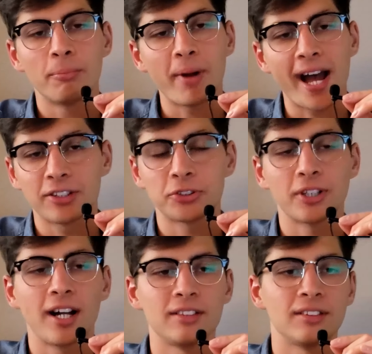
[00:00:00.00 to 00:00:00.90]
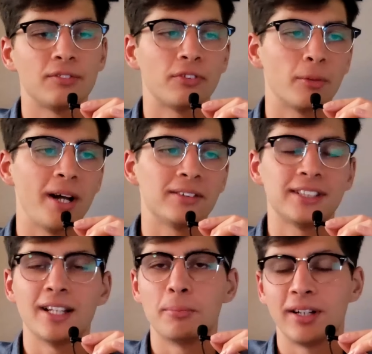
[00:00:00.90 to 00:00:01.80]
pasteurize it for about
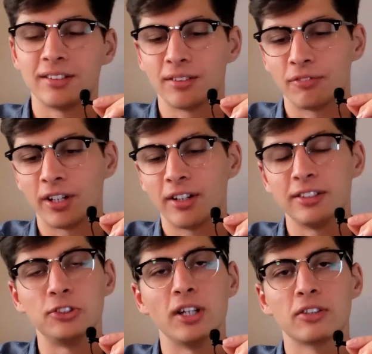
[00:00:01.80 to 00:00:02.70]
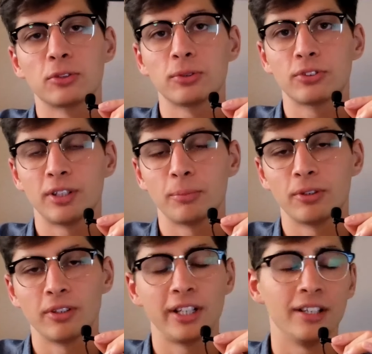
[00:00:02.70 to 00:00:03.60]
10 minutes, a very gentle
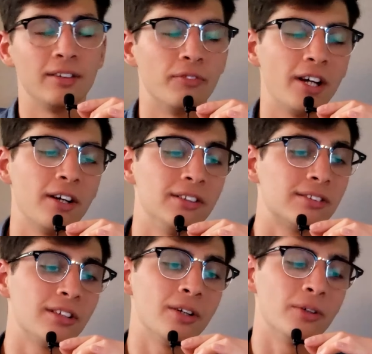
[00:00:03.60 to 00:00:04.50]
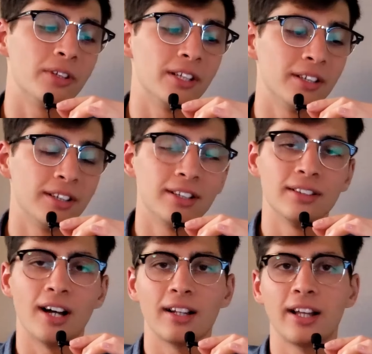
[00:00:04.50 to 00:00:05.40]
simmer, heat it very slowly,
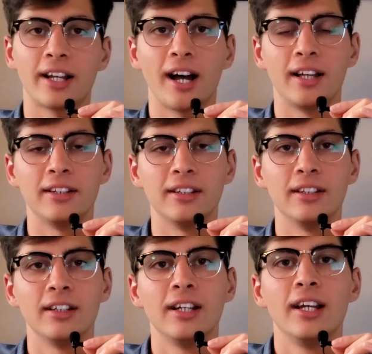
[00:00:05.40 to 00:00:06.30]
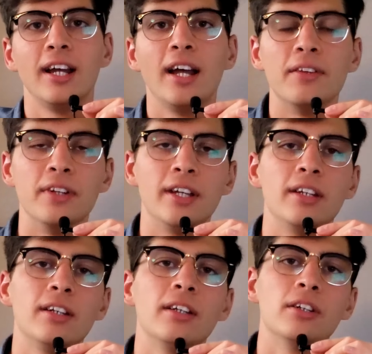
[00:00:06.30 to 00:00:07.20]
not like I did.
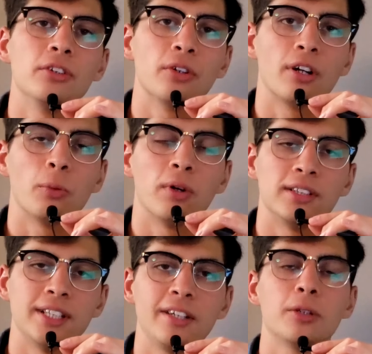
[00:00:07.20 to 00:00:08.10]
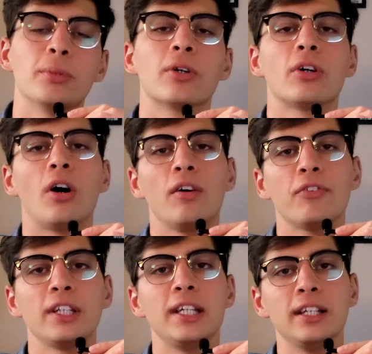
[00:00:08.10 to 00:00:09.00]
Then you're going to want to take your milk off
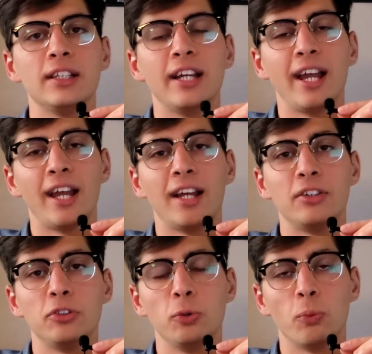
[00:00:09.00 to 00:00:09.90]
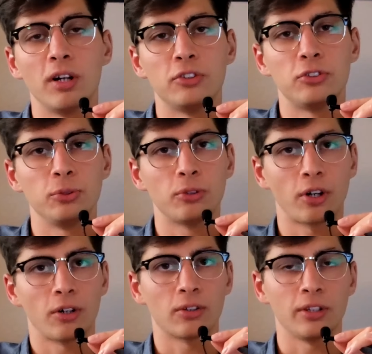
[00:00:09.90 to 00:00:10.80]
the heat and you want to
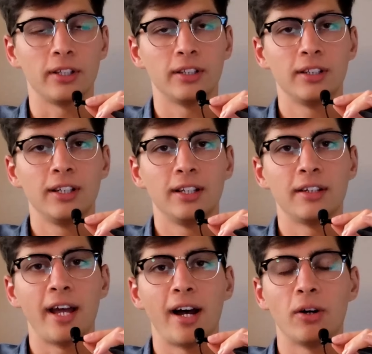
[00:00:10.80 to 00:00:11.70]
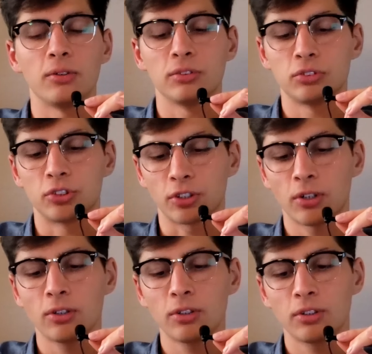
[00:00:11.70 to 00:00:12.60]
curdle it. Now, to
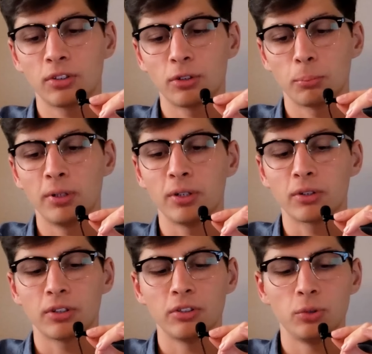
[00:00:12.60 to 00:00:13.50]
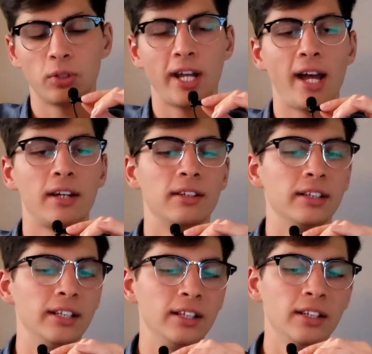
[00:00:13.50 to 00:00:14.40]
curdle your milk, you can add
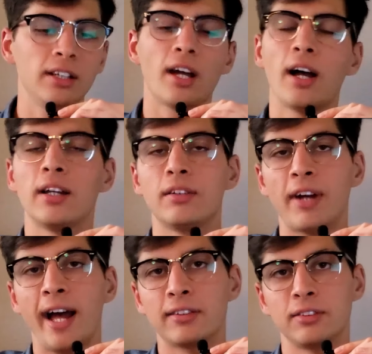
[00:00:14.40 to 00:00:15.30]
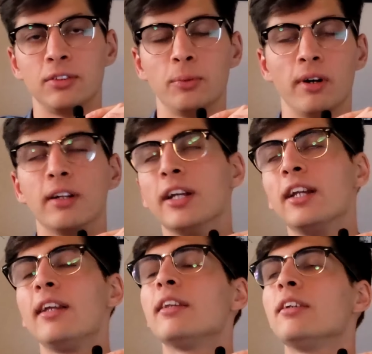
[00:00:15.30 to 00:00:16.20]
any kind of acid you want,
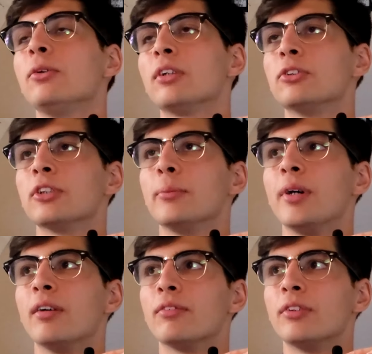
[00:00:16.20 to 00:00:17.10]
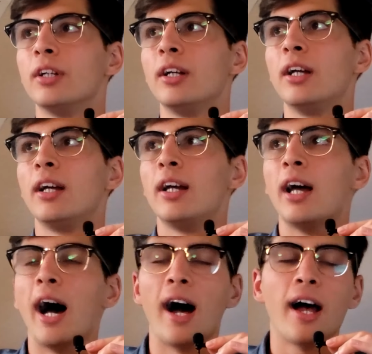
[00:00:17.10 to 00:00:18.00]
anything you can dream of.
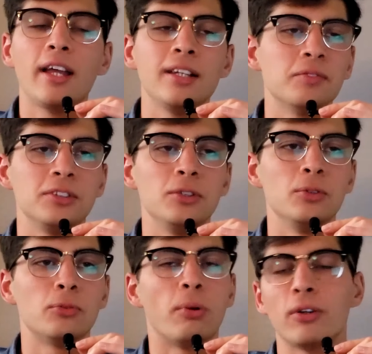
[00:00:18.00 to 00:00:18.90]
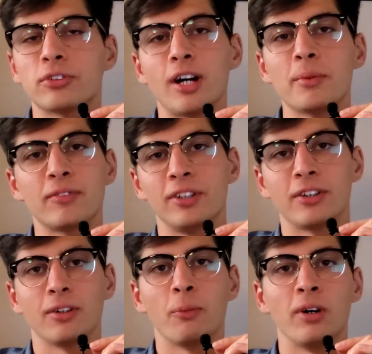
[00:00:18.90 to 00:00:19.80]
I even used balsamic
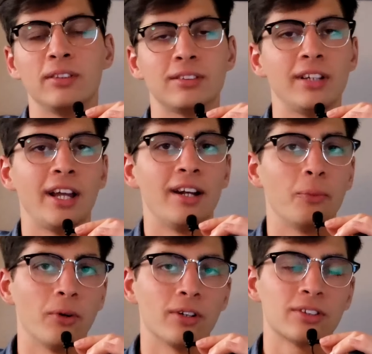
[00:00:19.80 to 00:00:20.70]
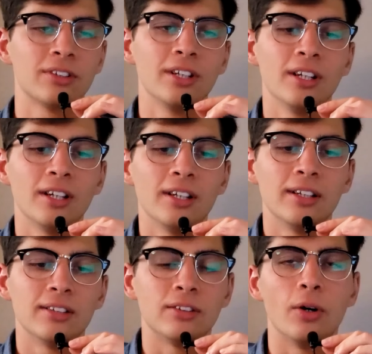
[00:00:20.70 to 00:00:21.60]
vinegar once and it worked.
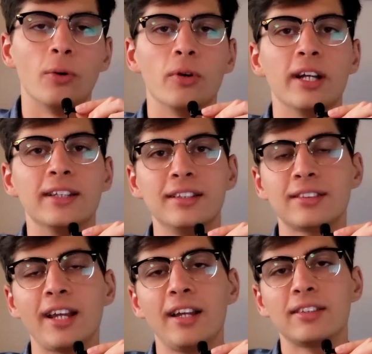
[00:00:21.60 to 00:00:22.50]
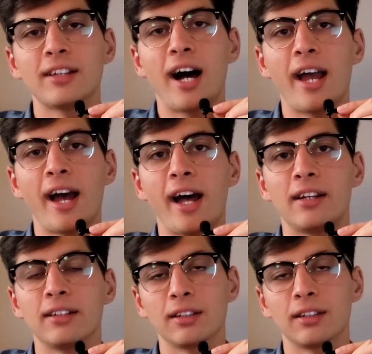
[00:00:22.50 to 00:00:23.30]
So in this case, I had